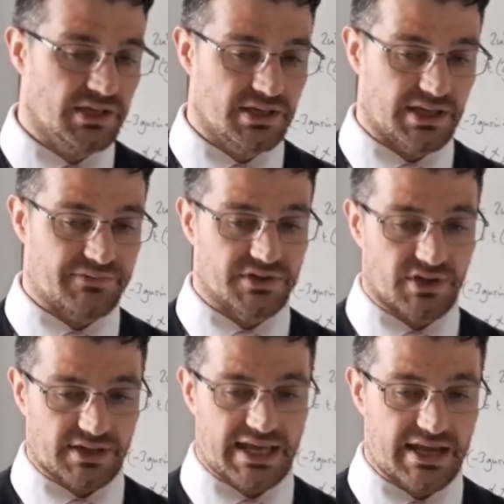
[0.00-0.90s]
if you're
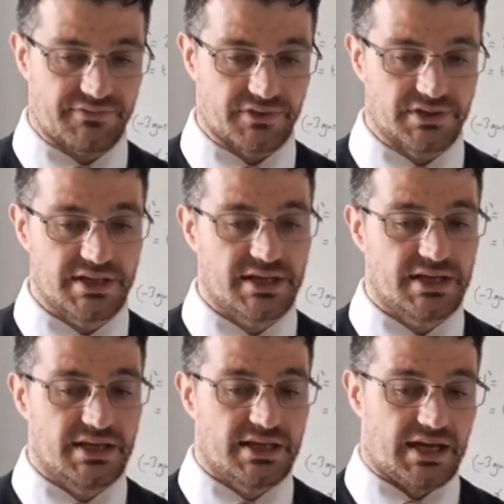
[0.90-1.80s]
not careful.
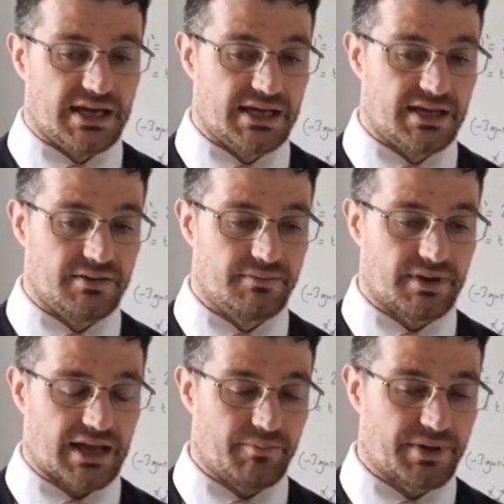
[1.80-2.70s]

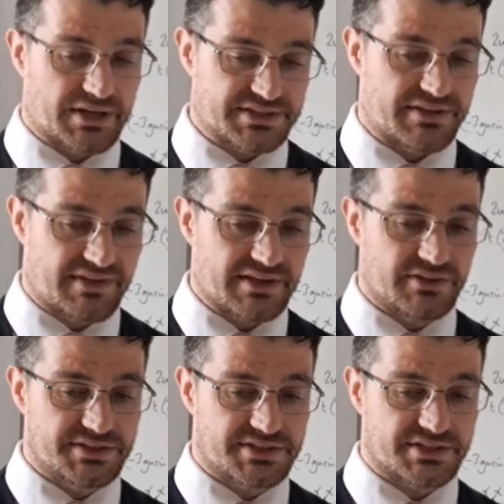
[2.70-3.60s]
Because I think
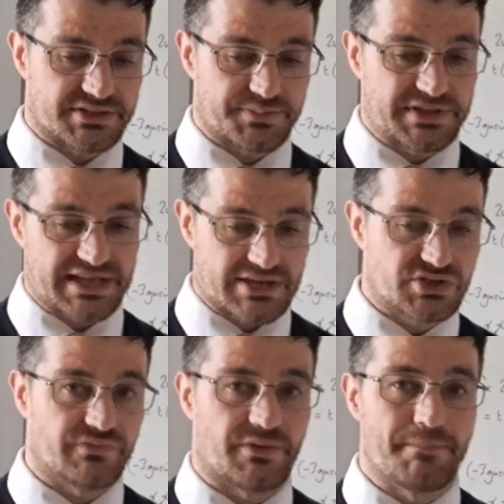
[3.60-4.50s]
there's
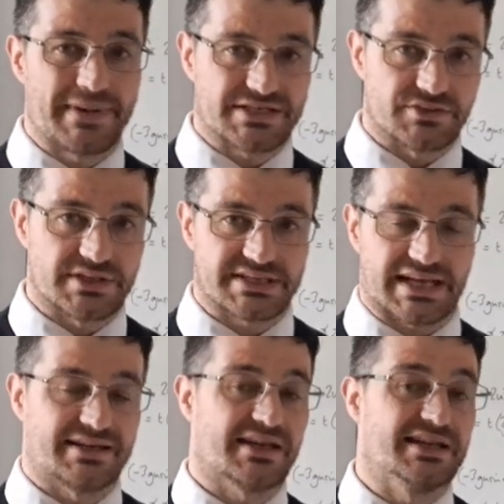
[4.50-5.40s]
potential for
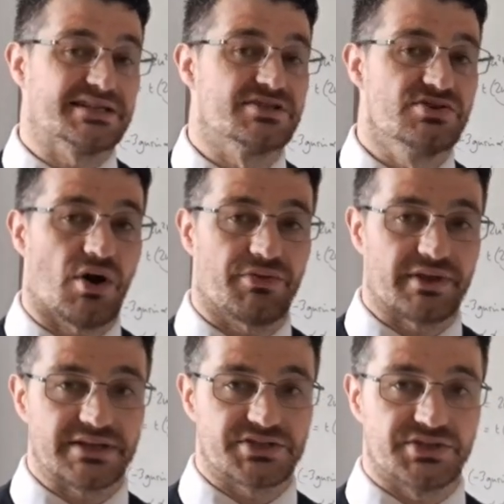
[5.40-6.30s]
misunderstanding, and it's
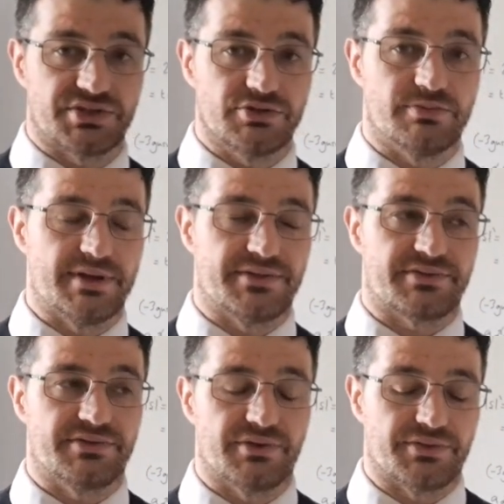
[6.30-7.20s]
nothing to do with
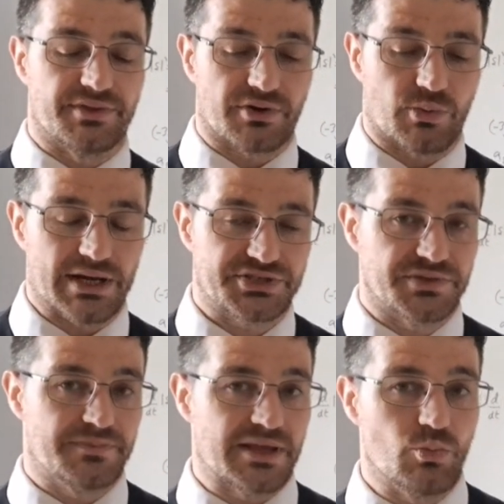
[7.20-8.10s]
the question
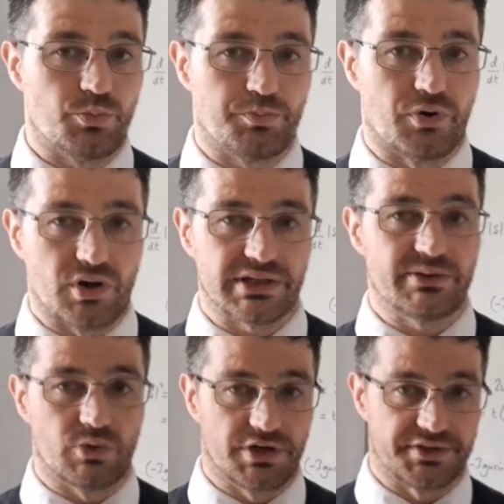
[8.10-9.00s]
being poorly
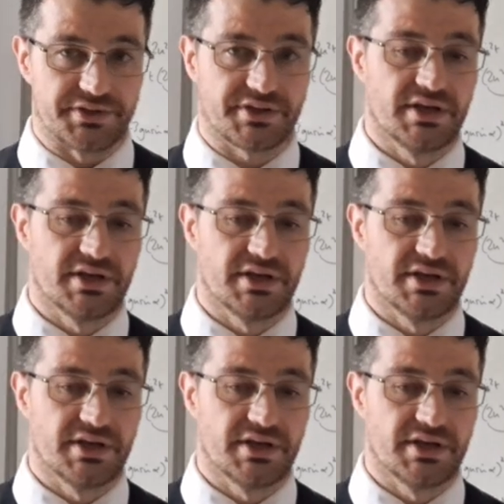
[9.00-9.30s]
worded.